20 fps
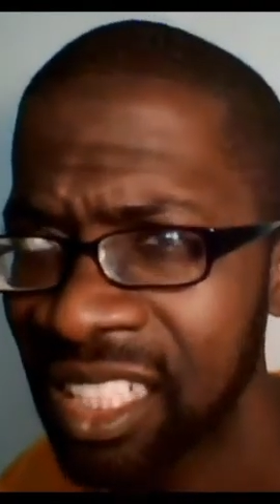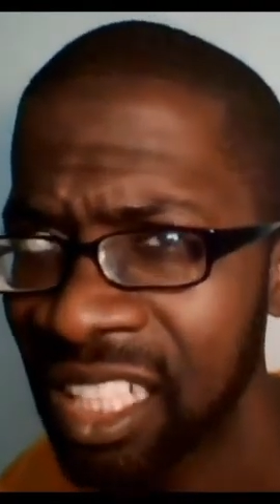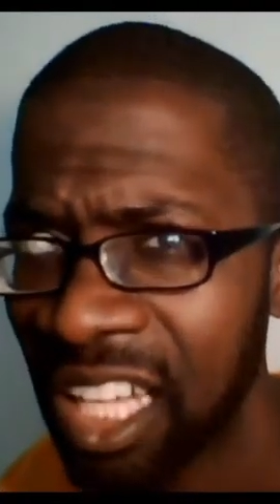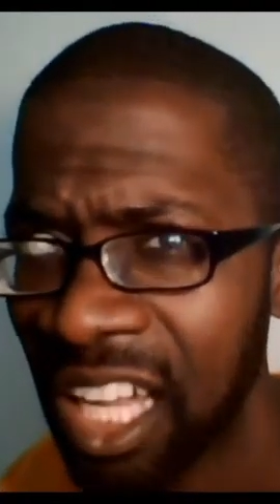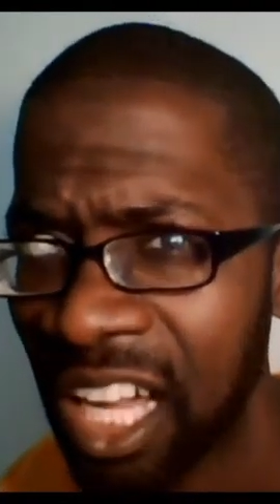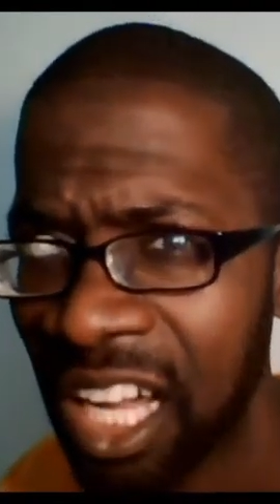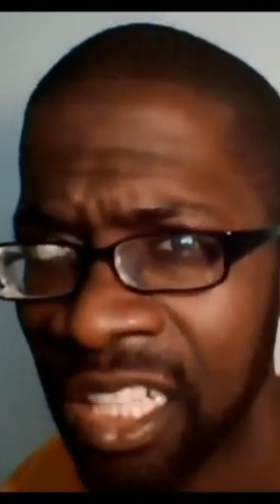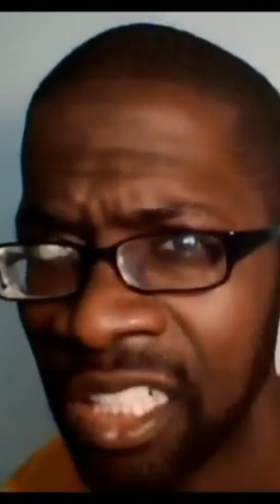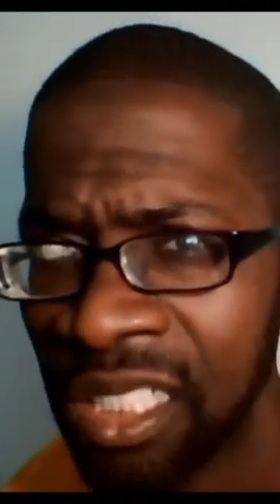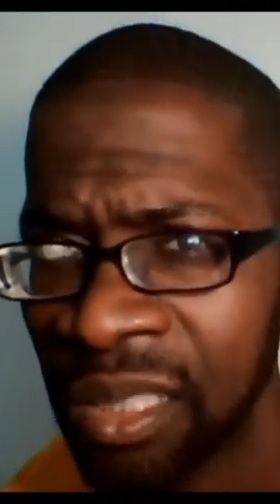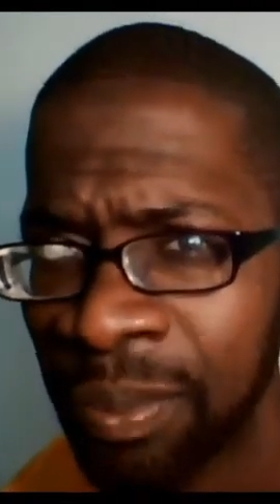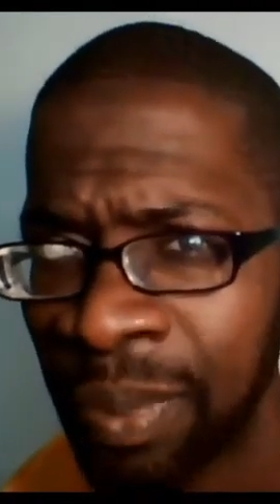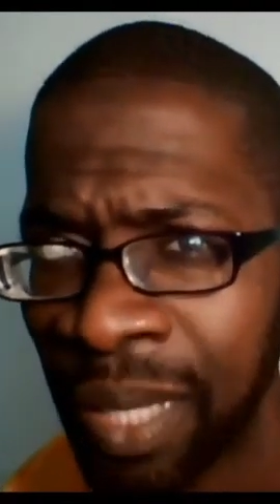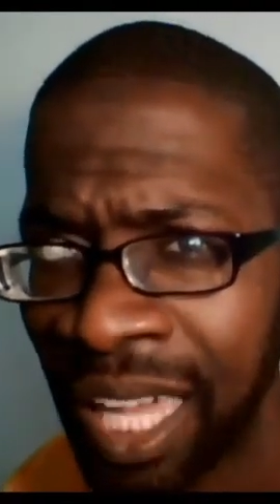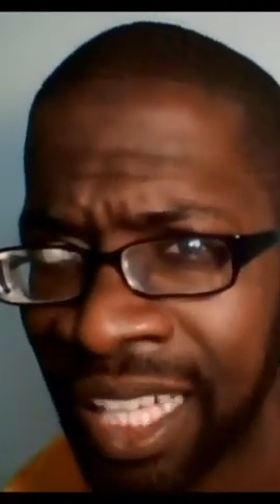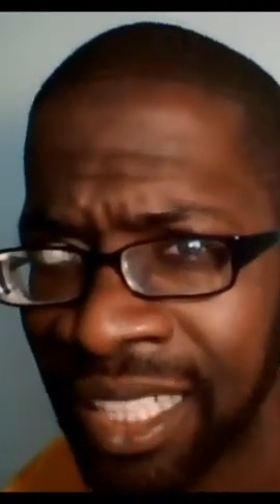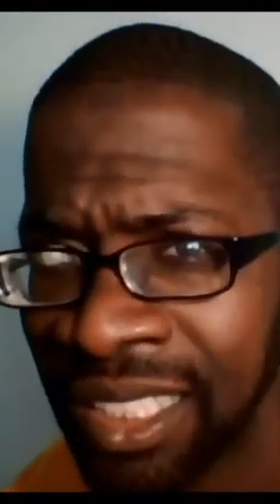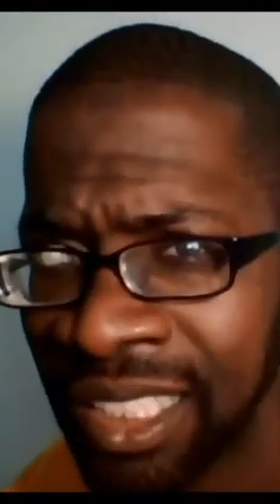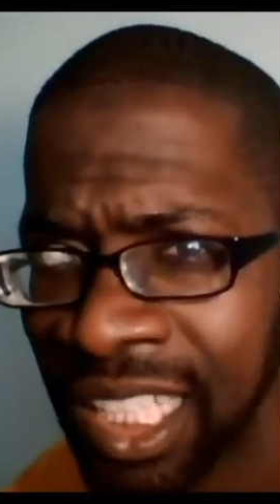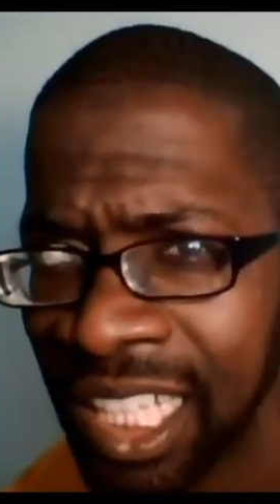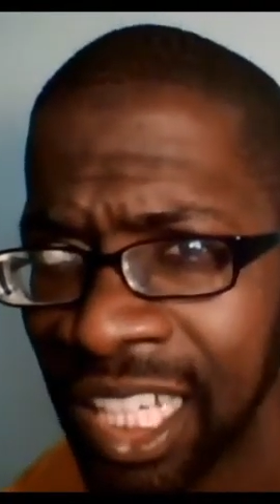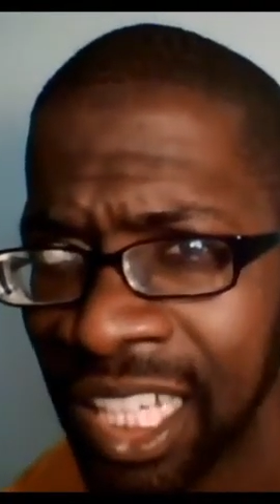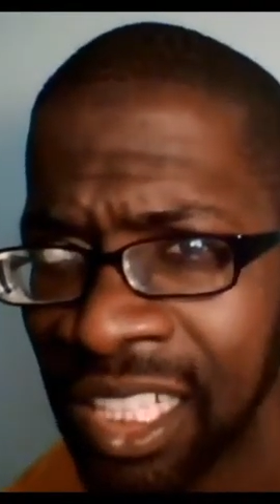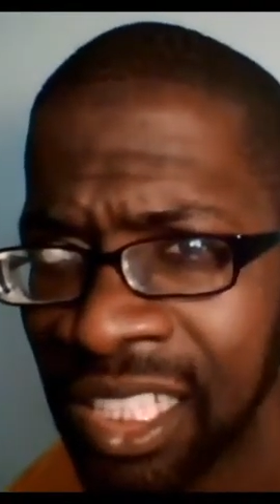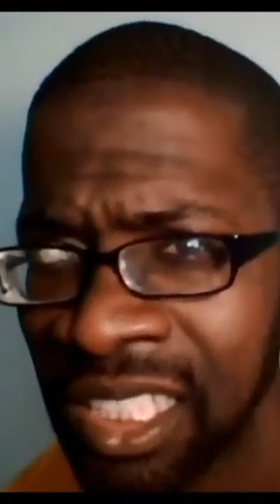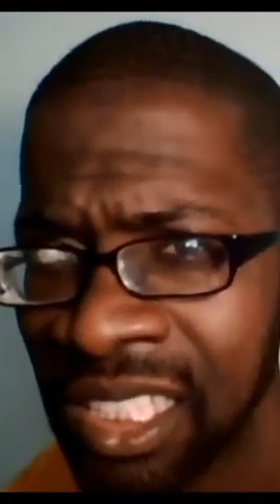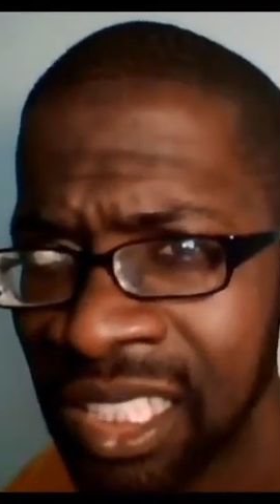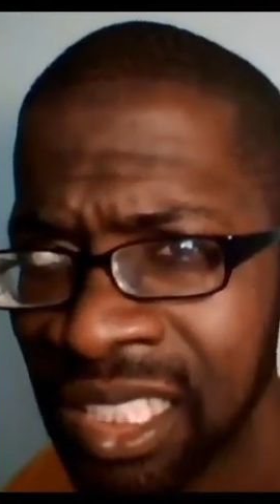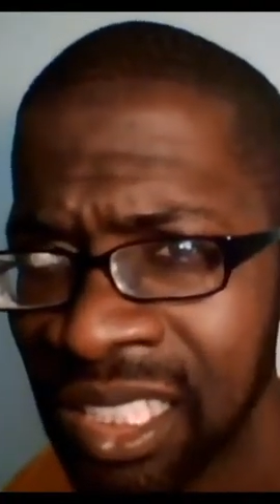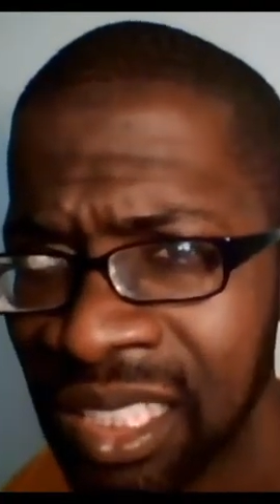Congress passed
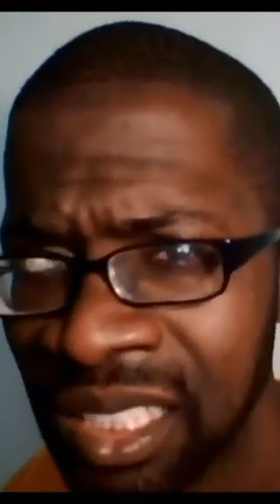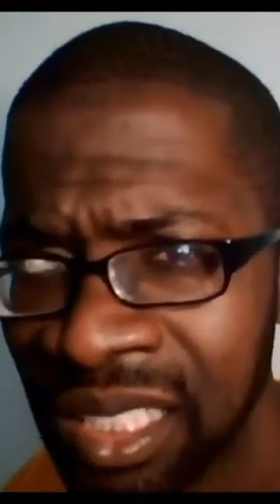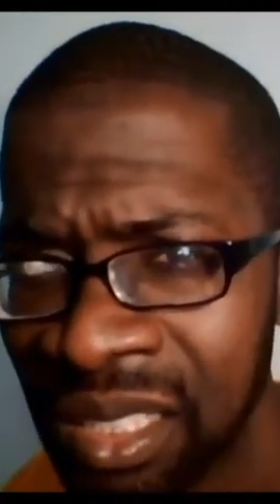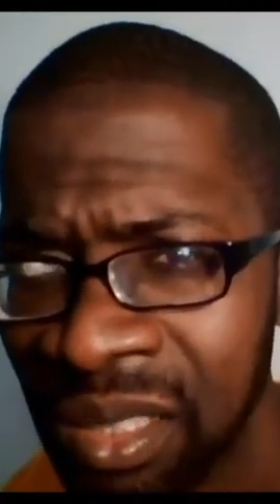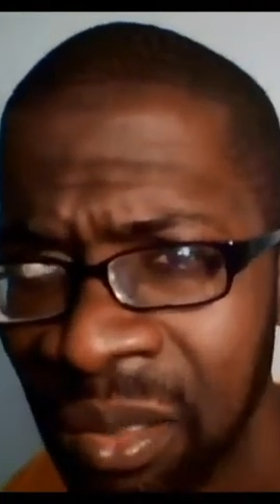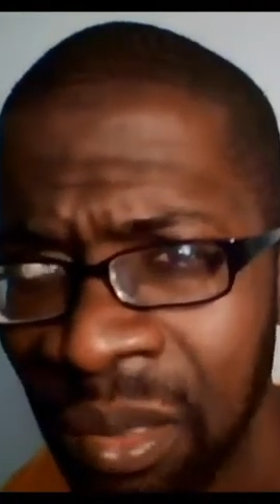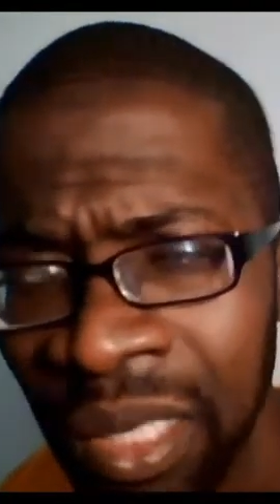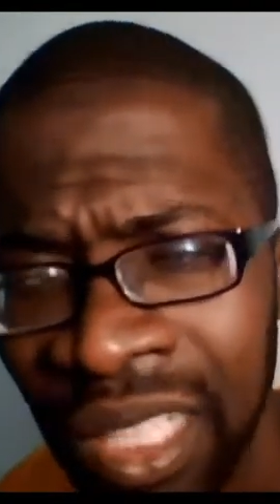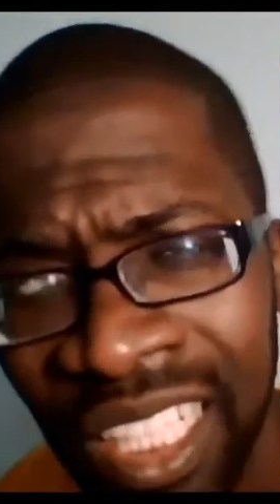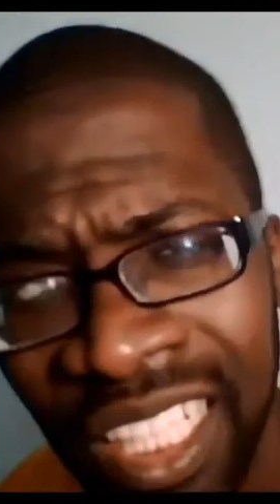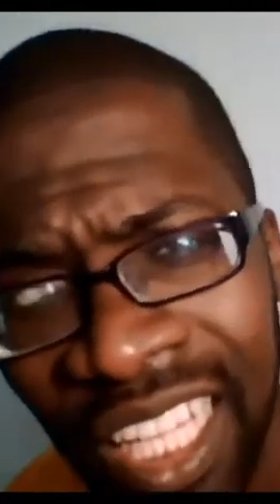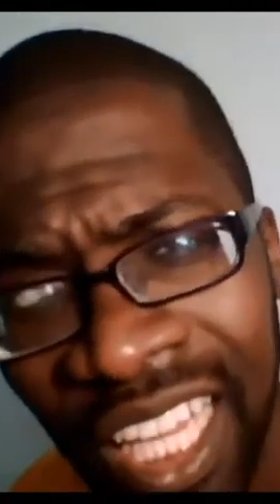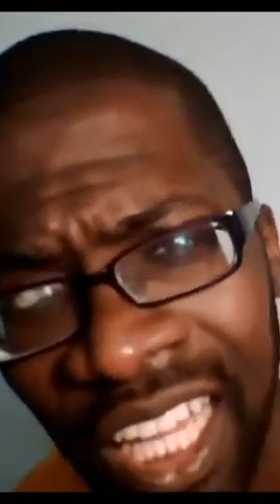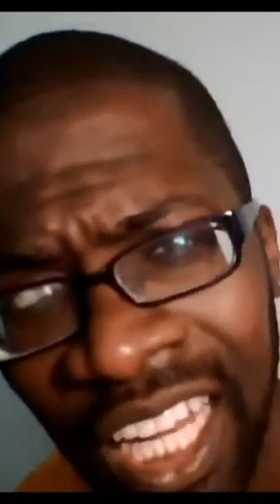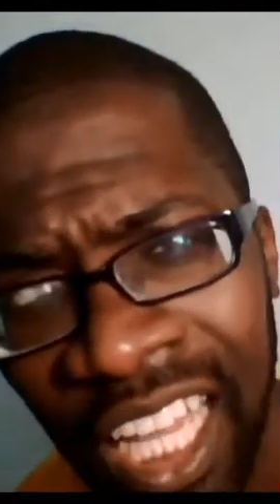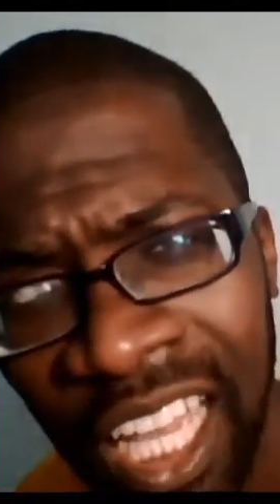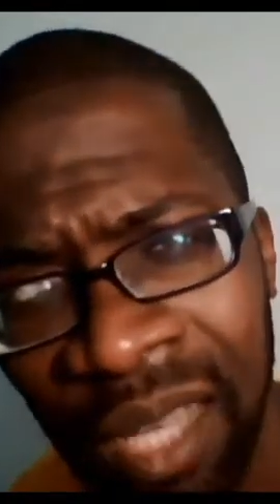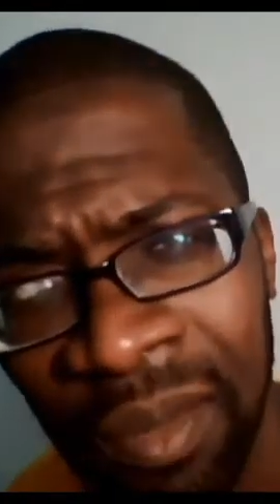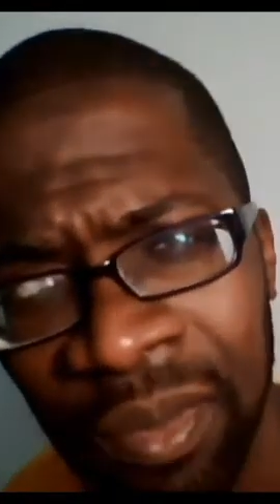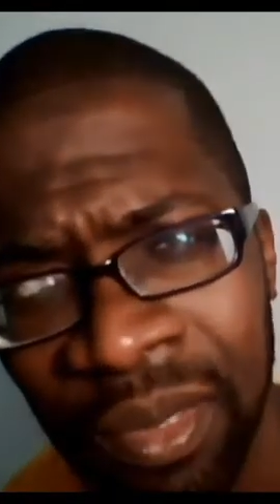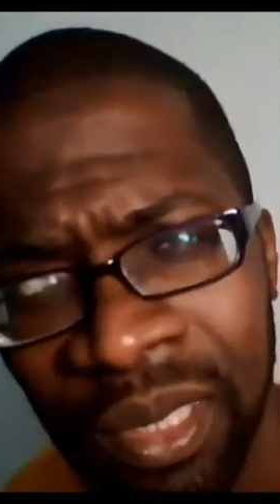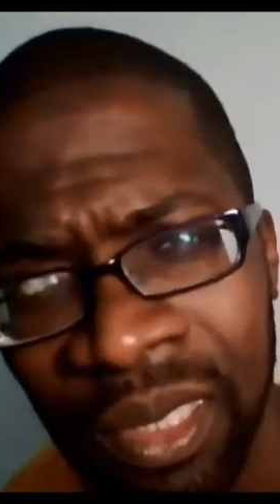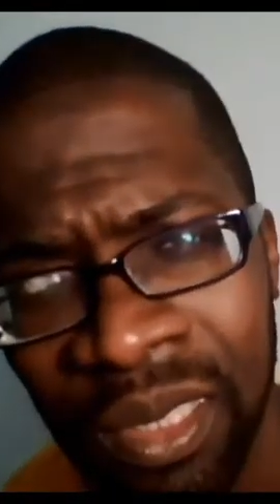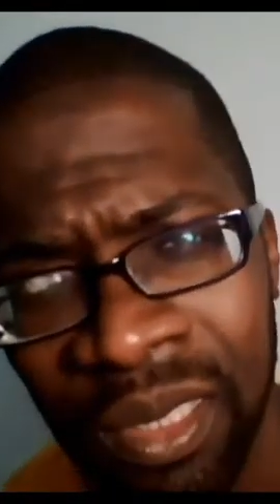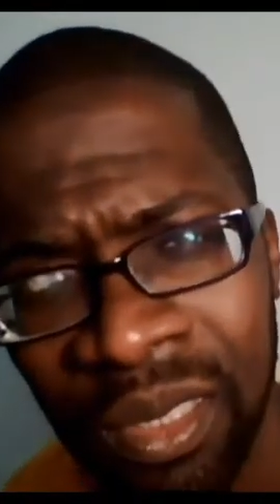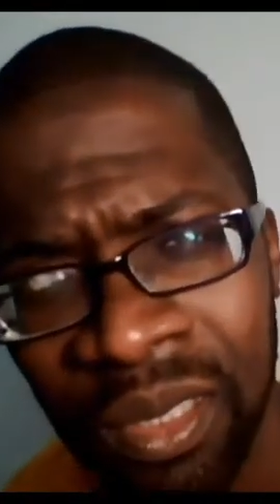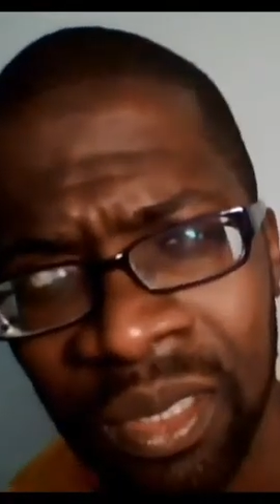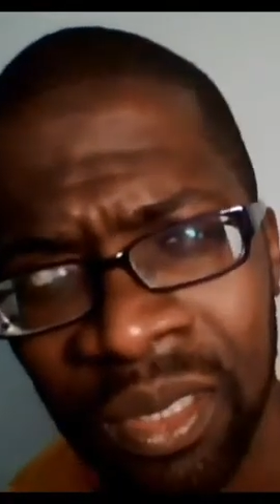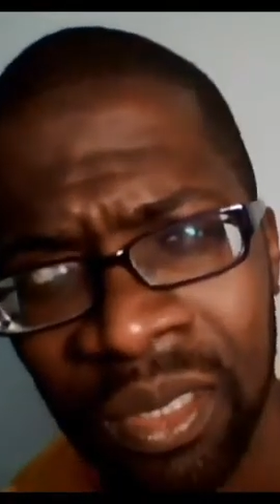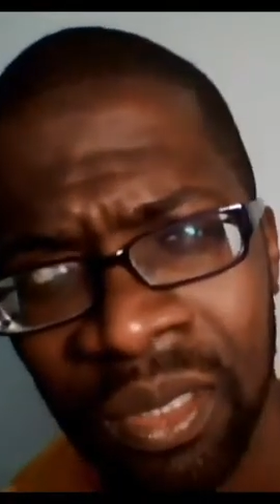that? When did that
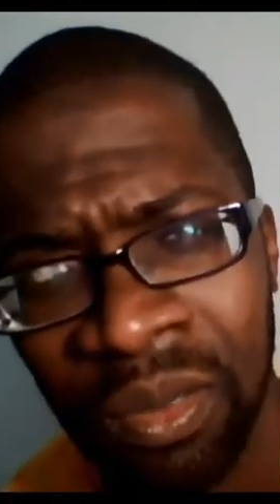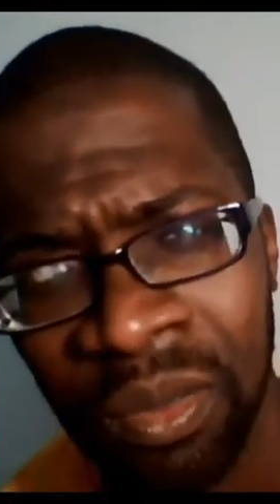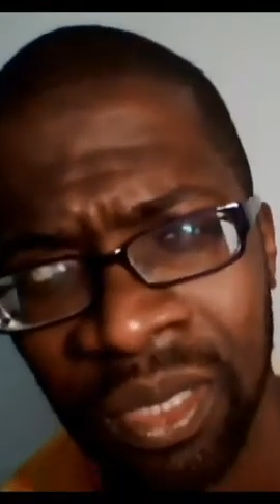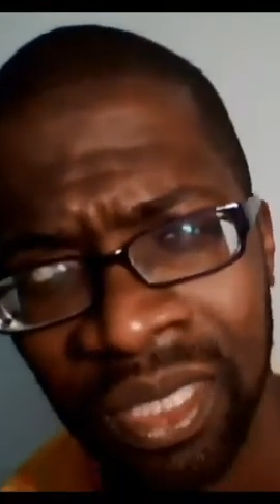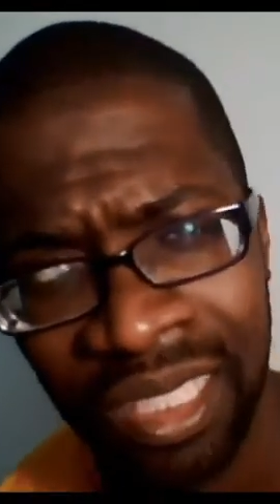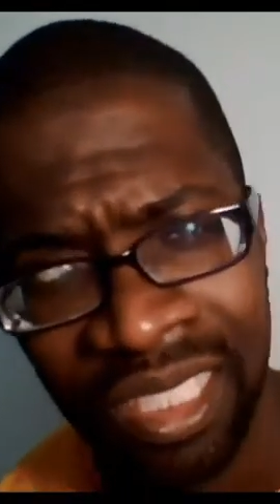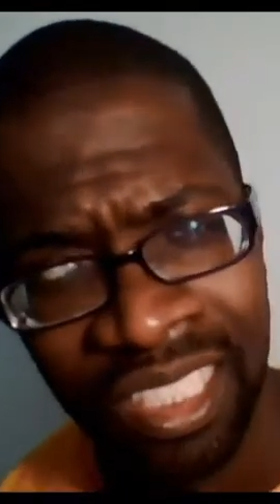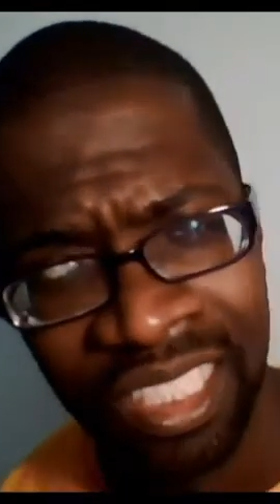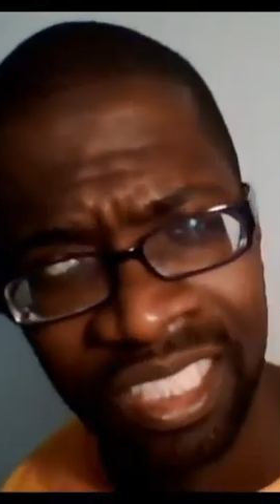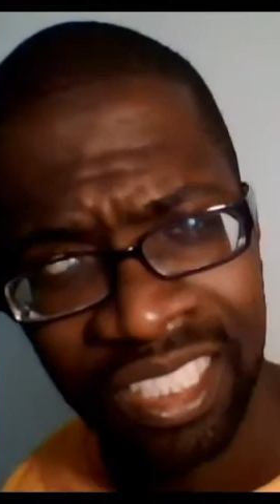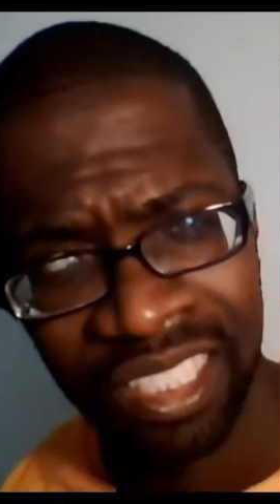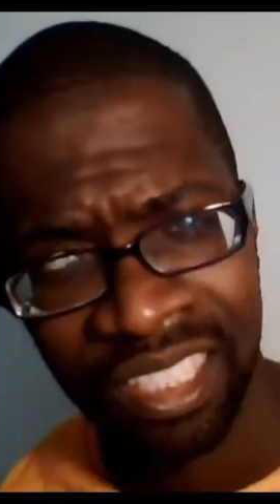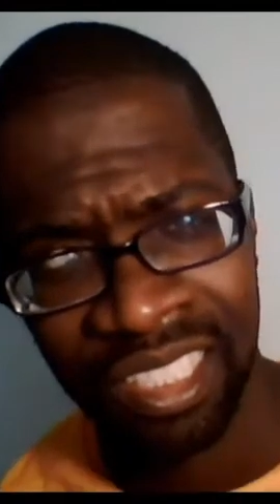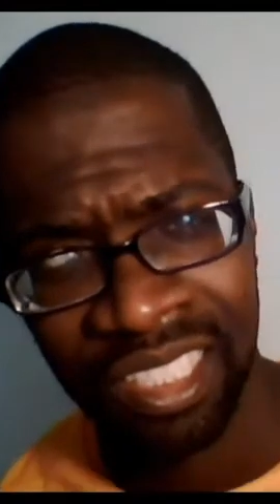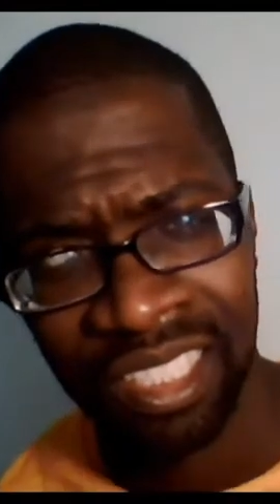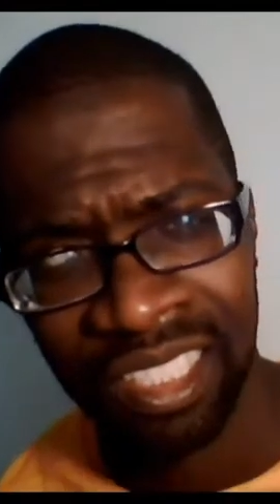happen? What is it?